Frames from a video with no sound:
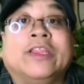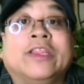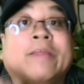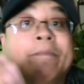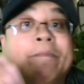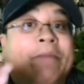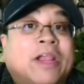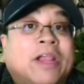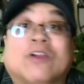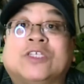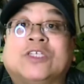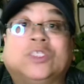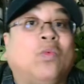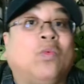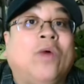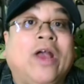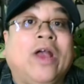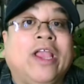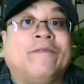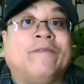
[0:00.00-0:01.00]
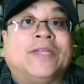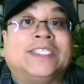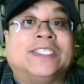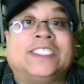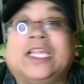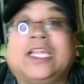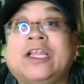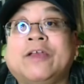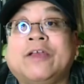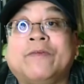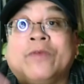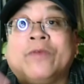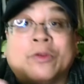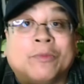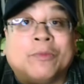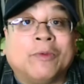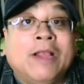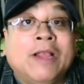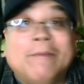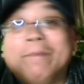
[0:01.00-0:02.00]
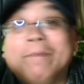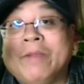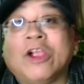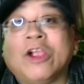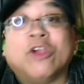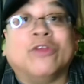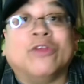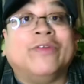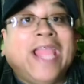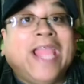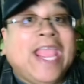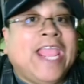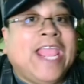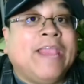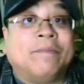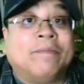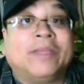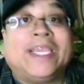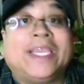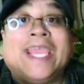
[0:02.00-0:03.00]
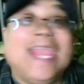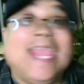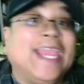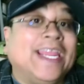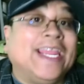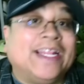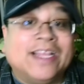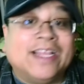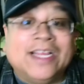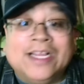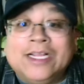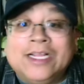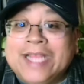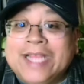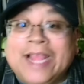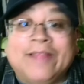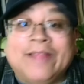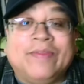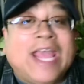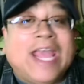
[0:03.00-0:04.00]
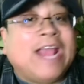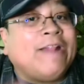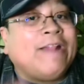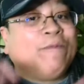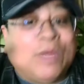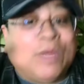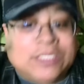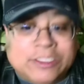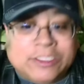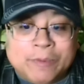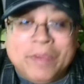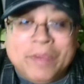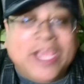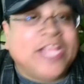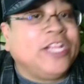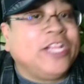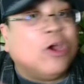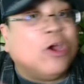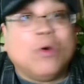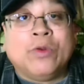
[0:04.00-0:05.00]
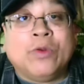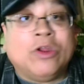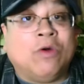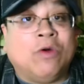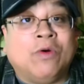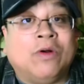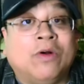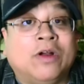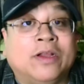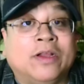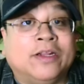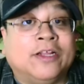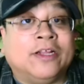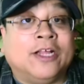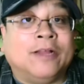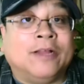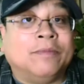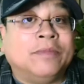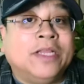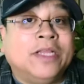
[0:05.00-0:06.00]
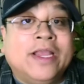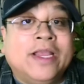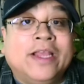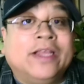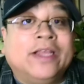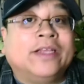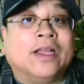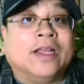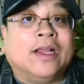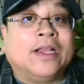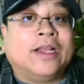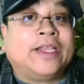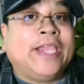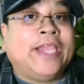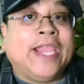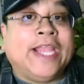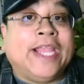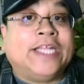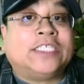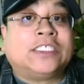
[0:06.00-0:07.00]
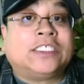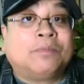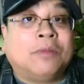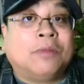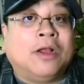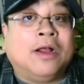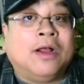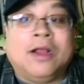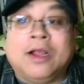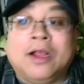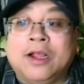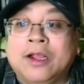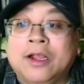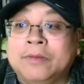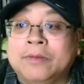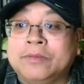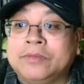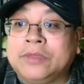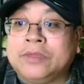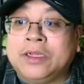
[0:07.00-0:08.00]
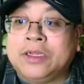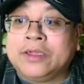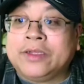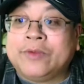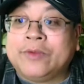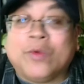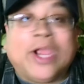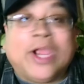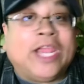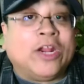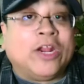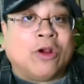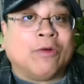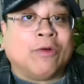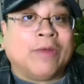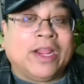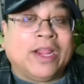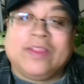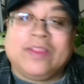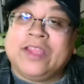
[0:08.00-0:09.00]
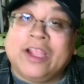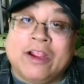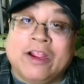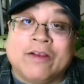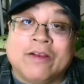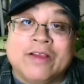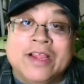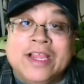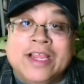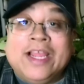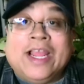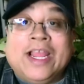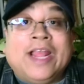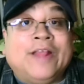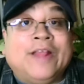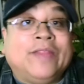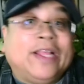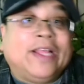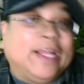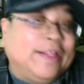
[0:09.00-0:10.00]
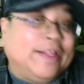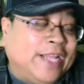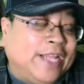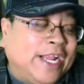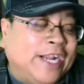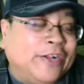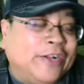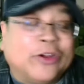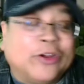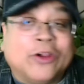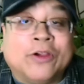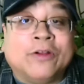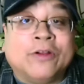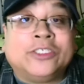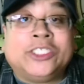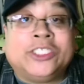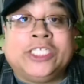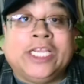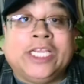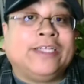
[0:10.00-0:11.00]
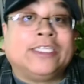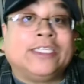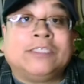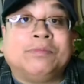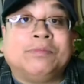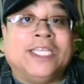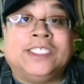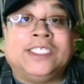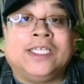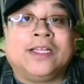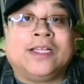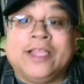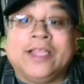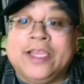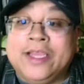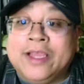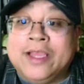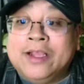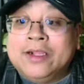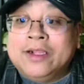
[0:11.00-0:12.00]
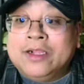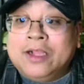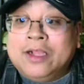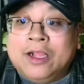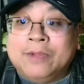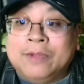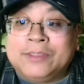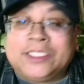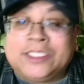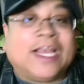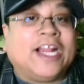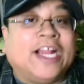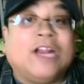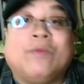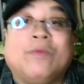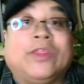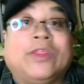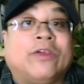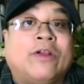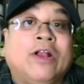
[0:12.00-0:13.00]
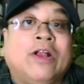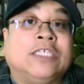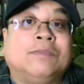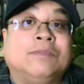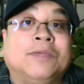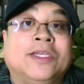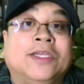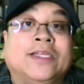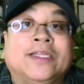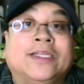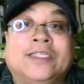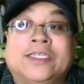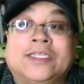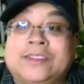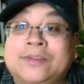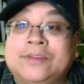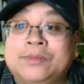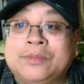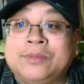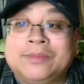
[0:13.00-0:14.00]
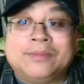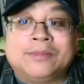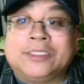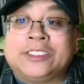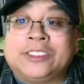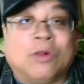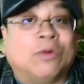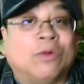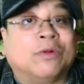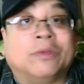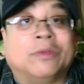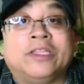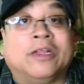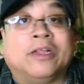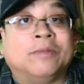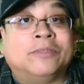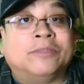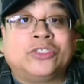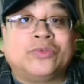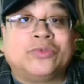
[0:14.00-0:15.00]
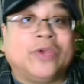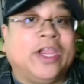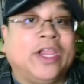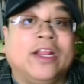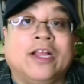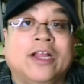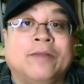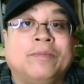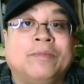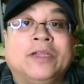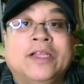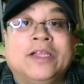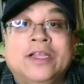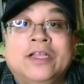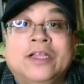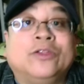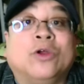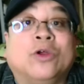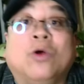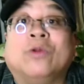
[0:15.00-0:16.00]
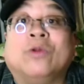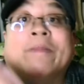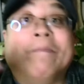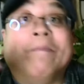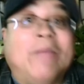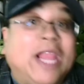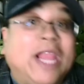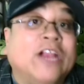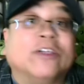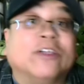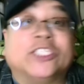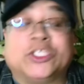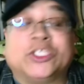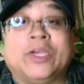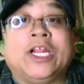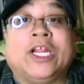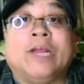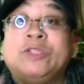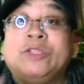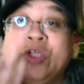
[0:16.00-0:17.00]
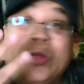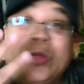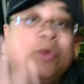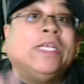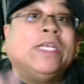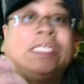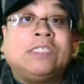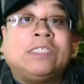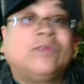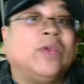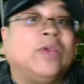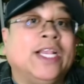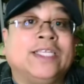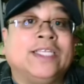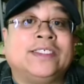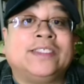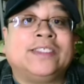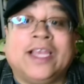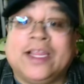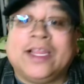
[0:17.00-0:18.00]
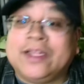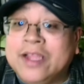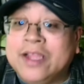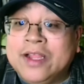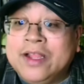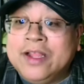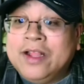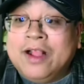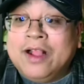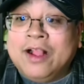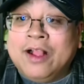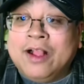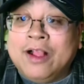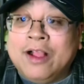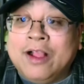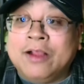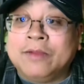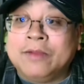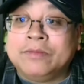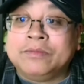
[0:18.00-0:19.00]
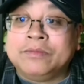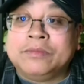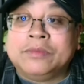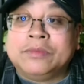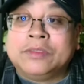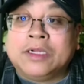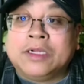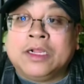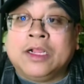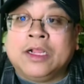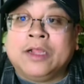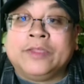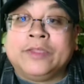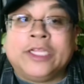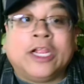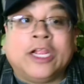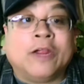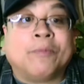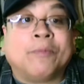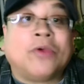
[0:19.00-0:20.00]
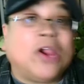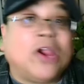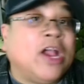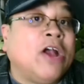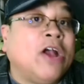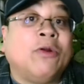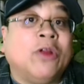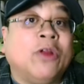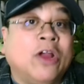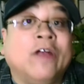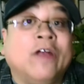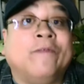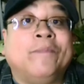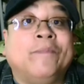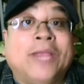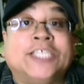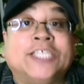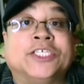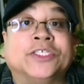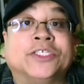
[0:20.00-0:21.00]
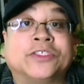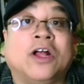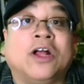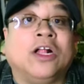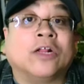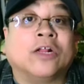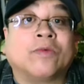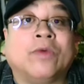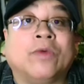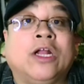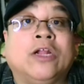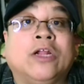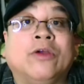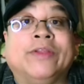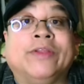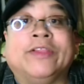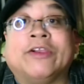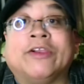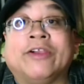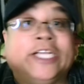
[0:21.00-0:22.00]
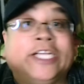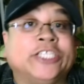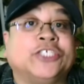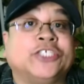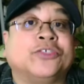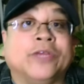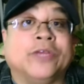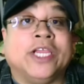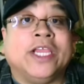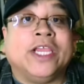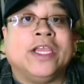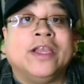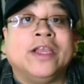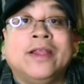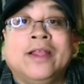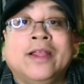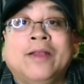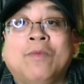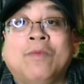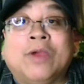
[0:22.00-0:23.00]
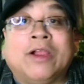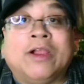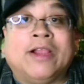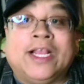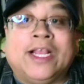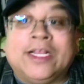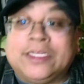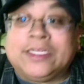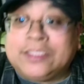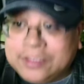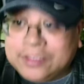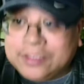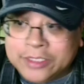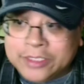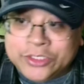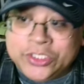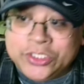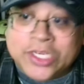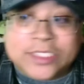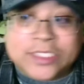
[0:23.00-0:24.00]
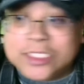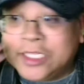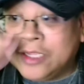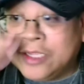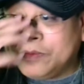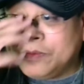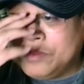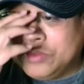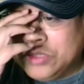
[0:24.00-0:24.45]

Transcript: the mayor's wife instead of her by her name, Kate. And that was a big no-no on um, uh, Kate's um, uh, radar right there. And then, and then in turn, she just basically um, sided with her husband and just told them straight up, told the mayor straight up to his face that um, uh, they're proud of Piceance, Colorado and their history. Whereas uh, Jessup